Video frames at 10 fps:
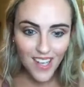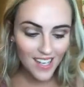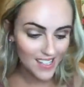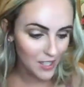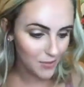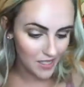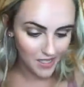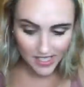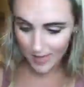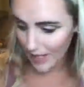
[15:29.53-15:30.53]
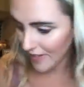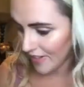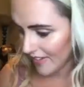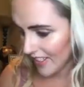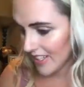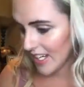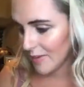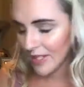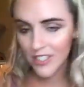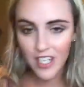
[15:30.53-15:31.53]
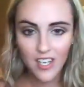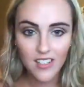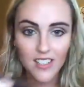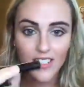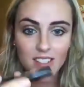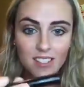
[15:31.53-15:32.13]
I know, Blair, it's my favorite. The eyebrow gel